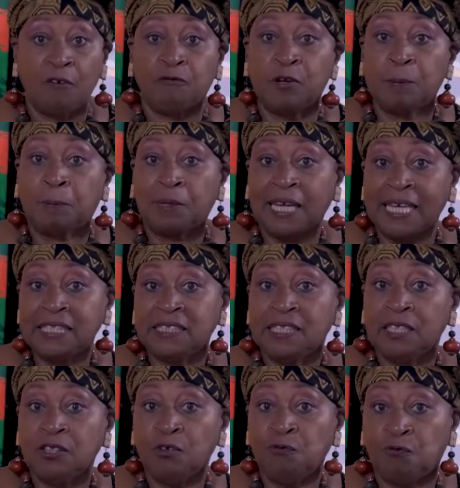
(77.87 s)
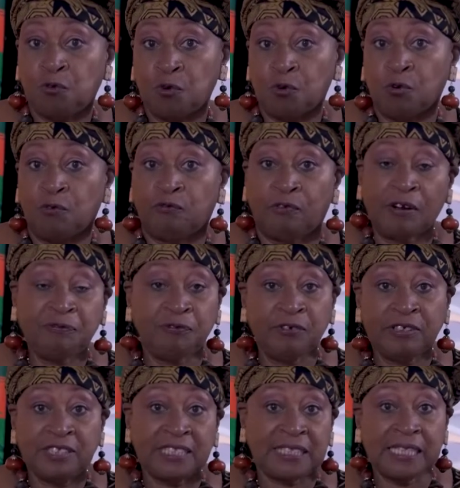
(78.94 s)
replacing the rule
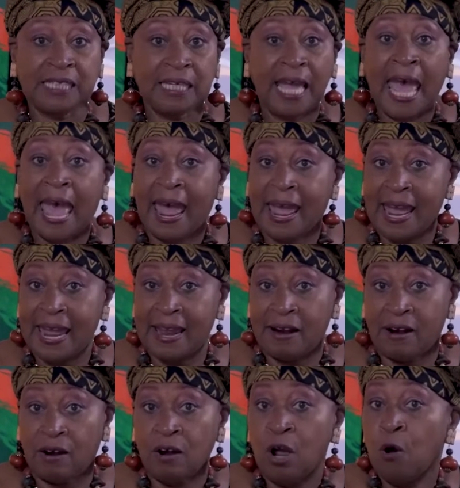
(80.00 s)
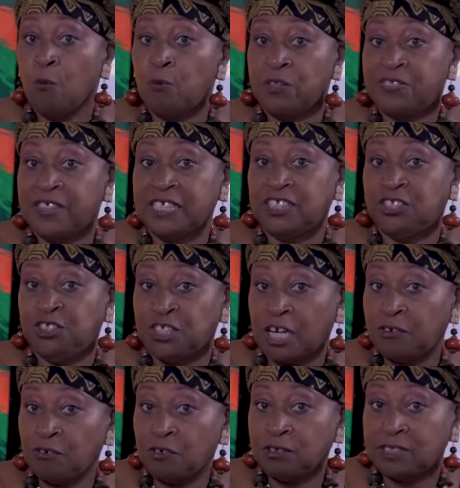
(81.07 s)
referencing hair with the
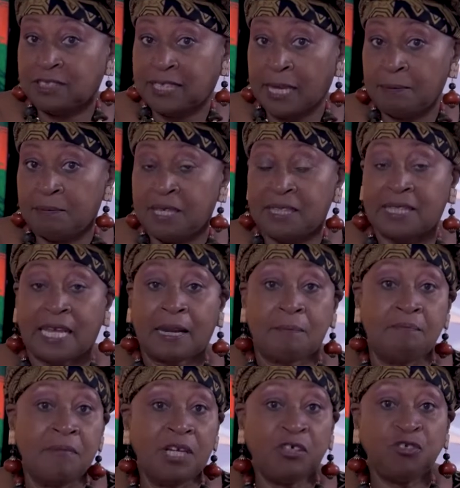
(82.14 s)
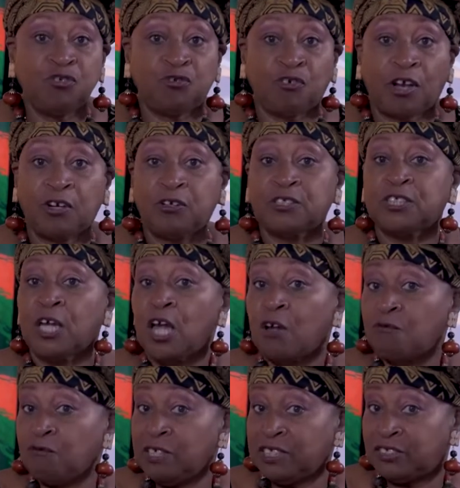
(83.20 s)
general statement that administrators
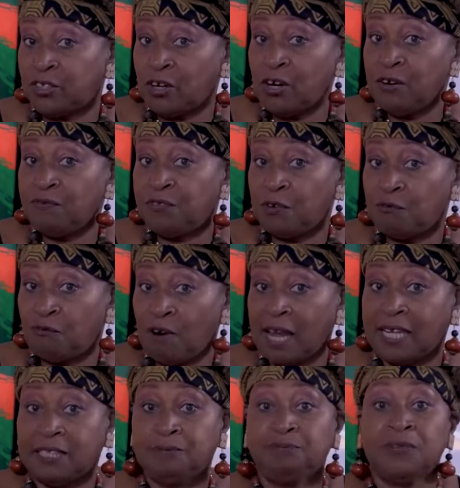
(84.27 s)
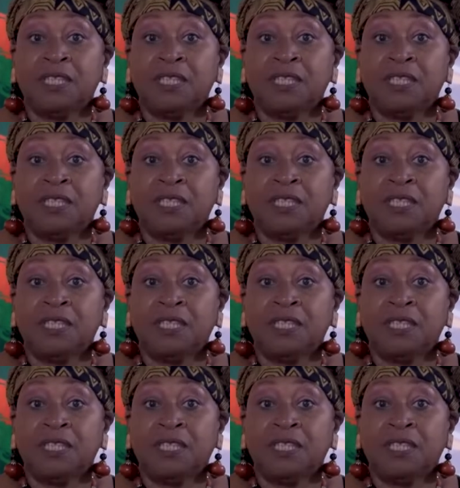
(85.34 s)
reserve the right